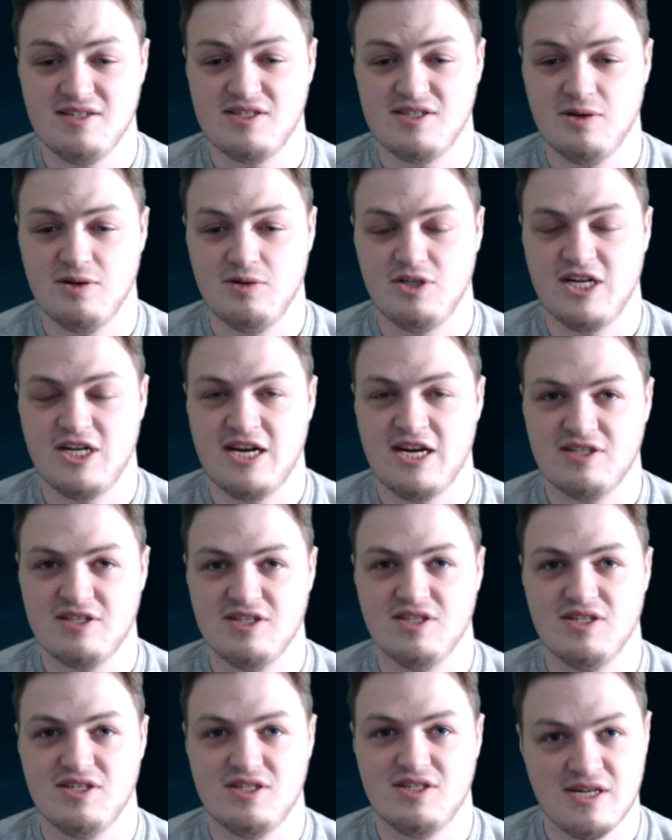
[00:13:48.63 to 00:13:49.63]
So
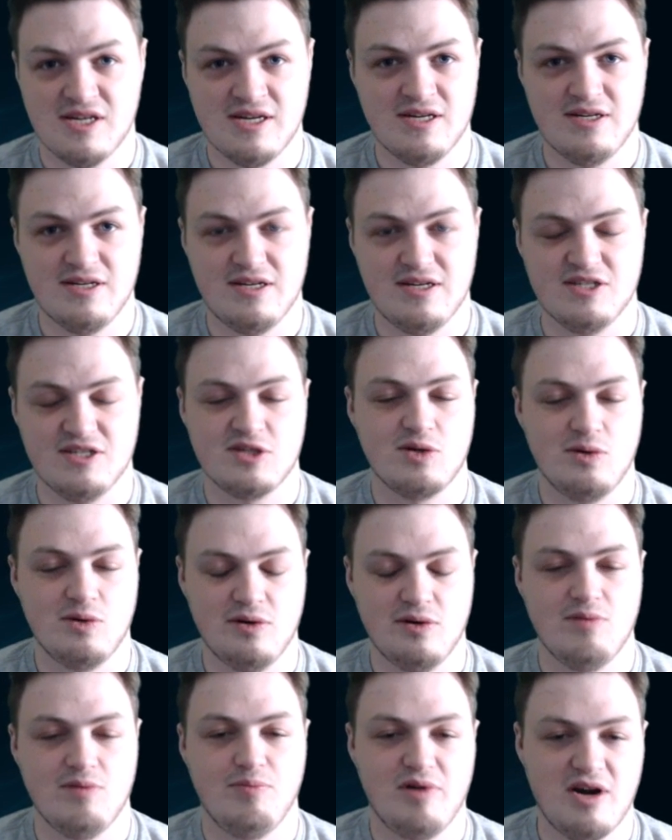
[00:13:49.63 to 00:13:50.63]
Jax's stun is
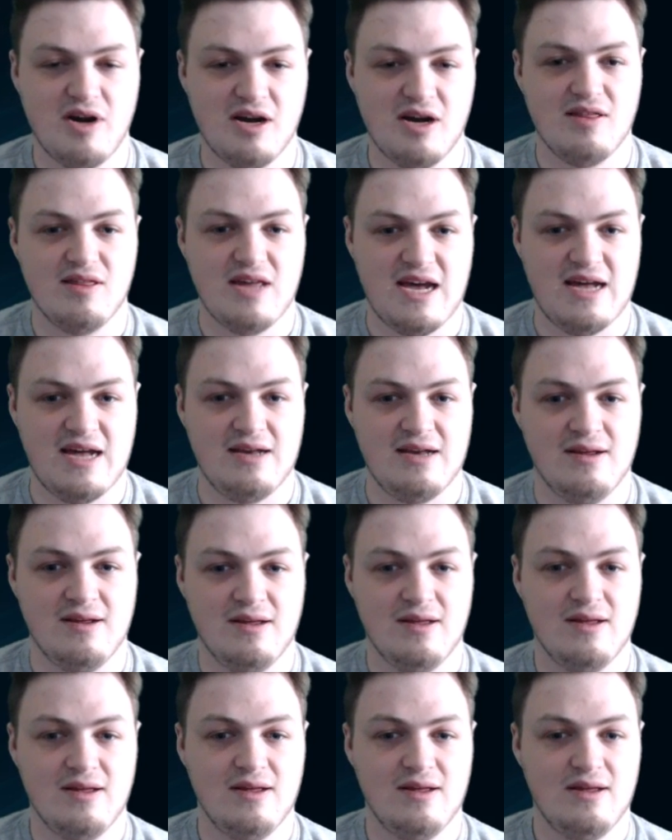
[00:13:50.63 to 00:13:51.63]
going to proc that,
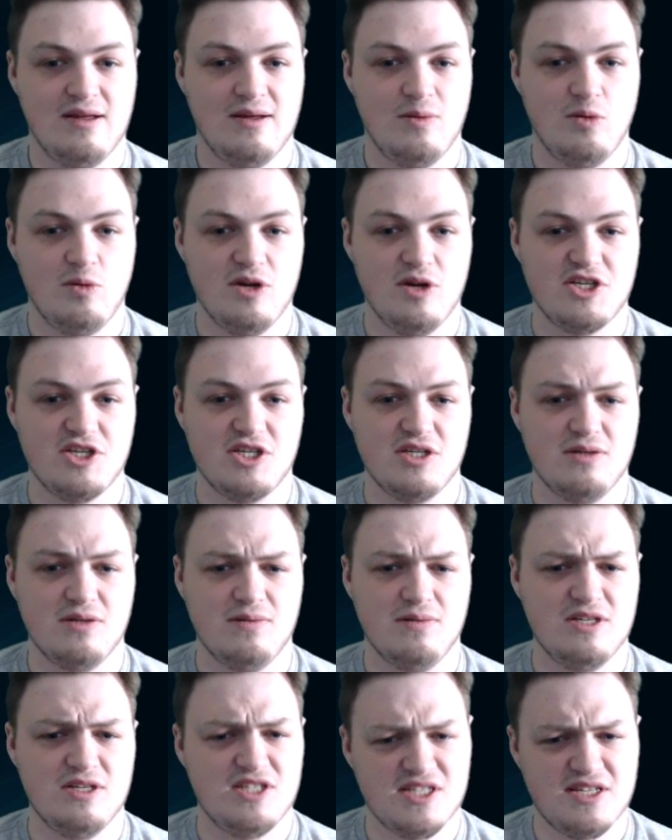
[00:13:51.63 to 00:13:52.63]
which
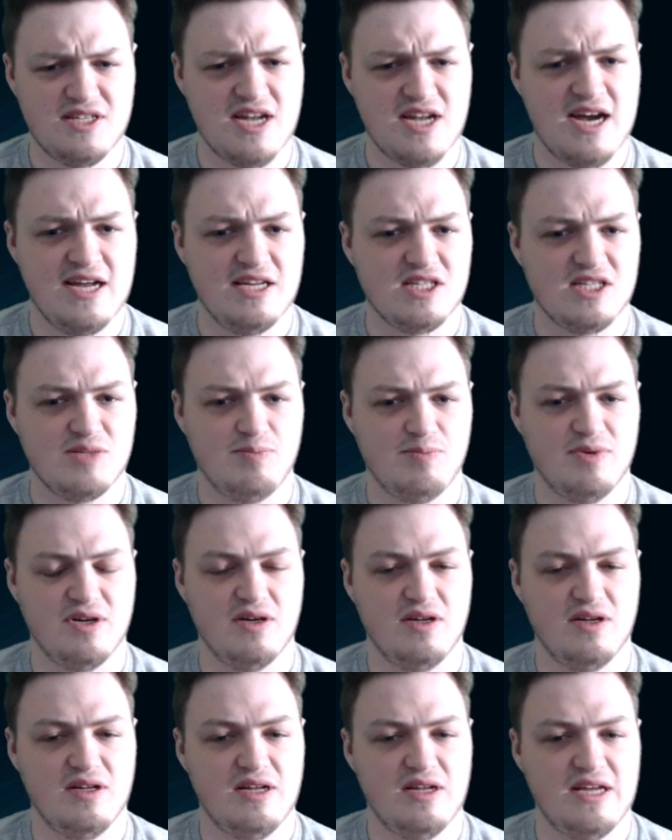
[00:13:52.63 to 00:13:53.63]
it's nice,
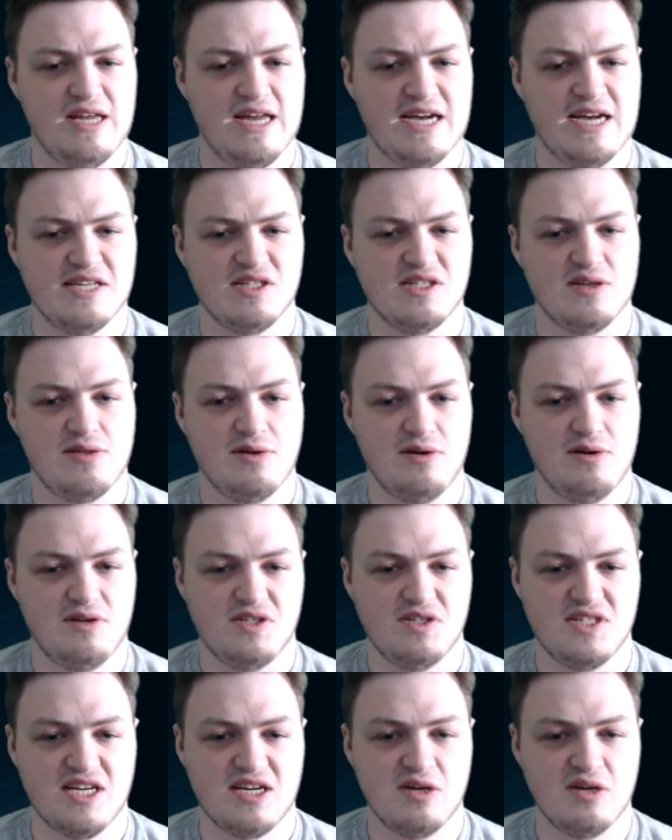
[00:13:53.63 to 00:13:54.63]
but it has a
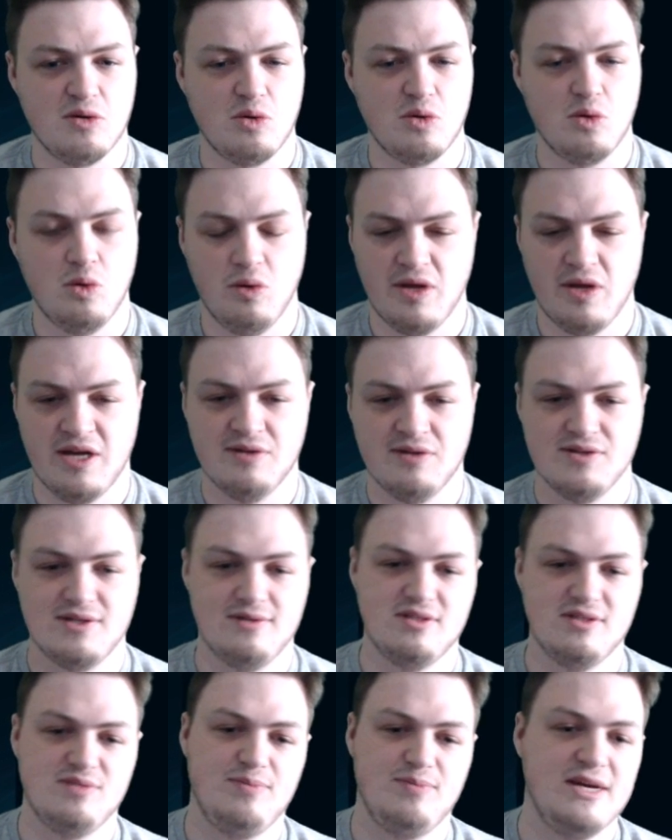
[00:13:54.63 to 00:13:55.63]
30-second cooldown.
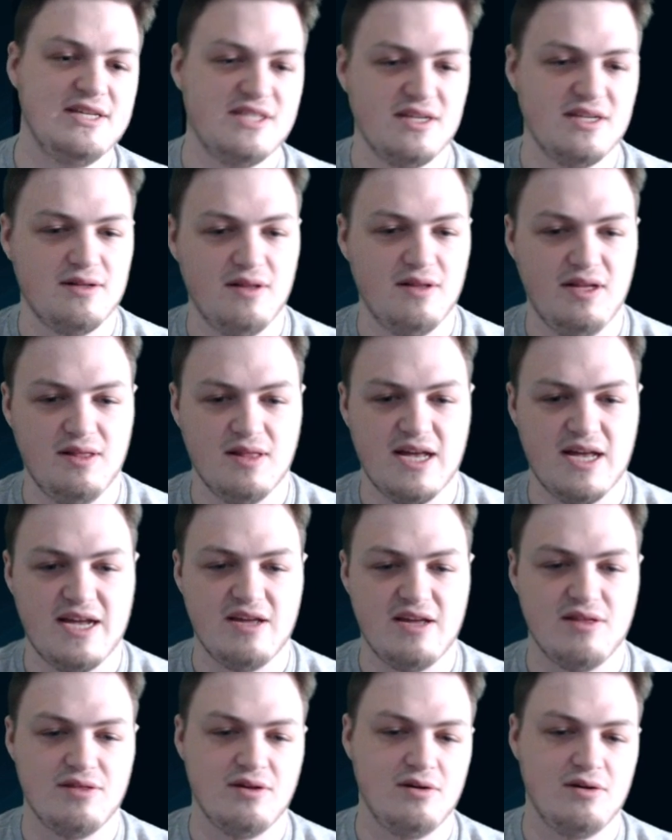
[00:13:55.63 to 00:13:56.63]
So it's basically
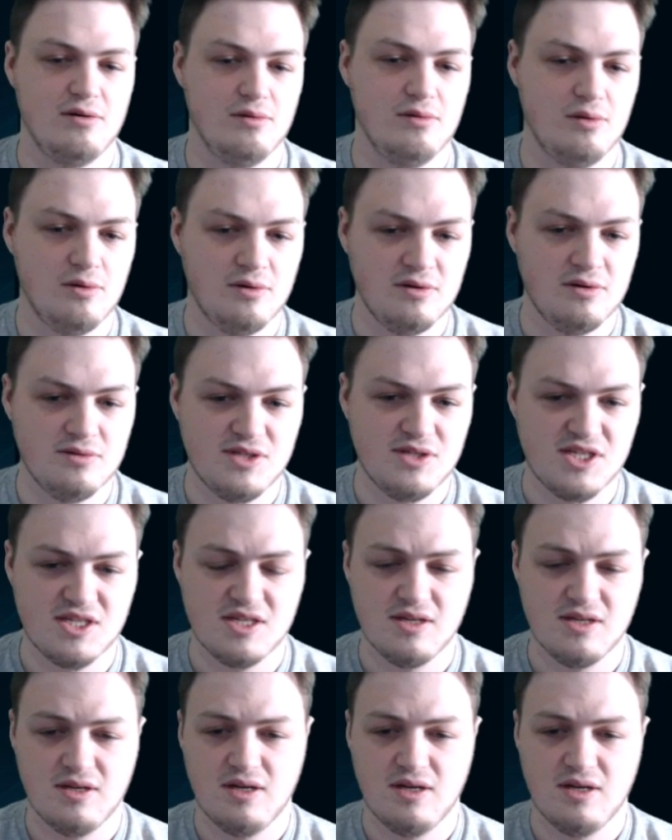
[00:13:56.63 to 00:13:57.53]
like Thunderlords.